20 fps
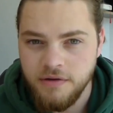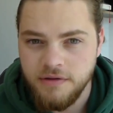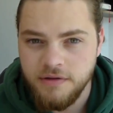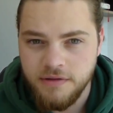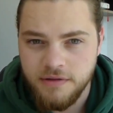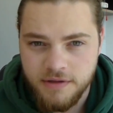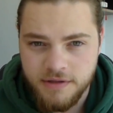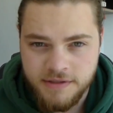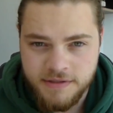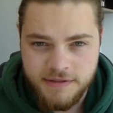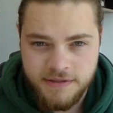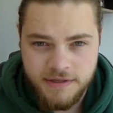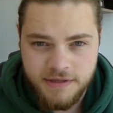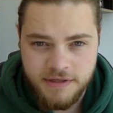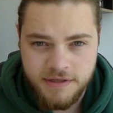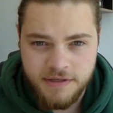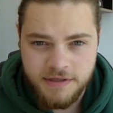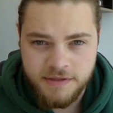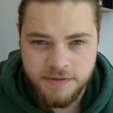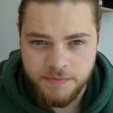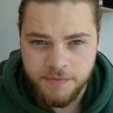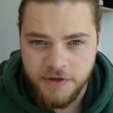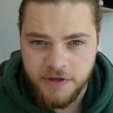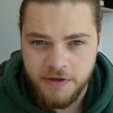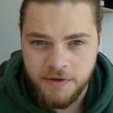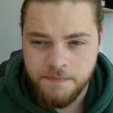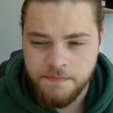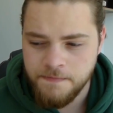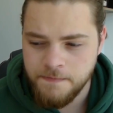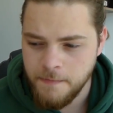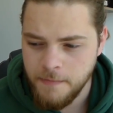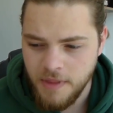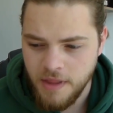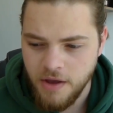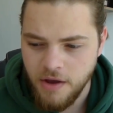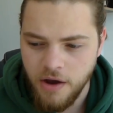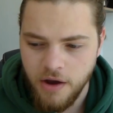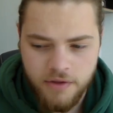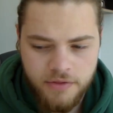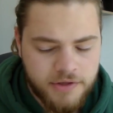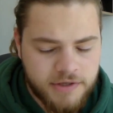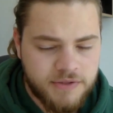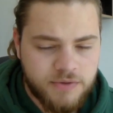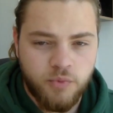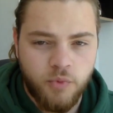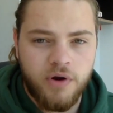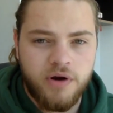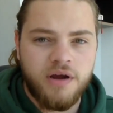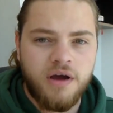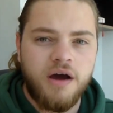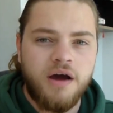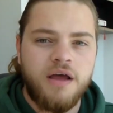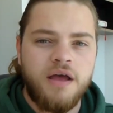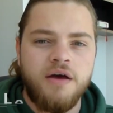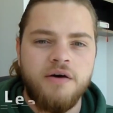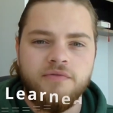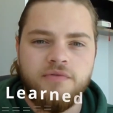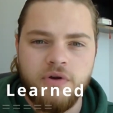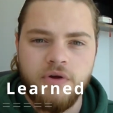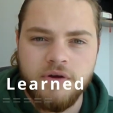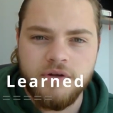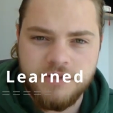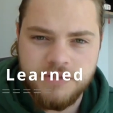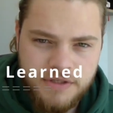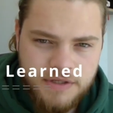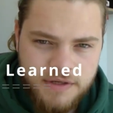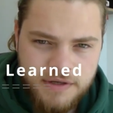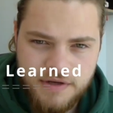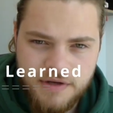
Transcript: This is me. This is what I have learned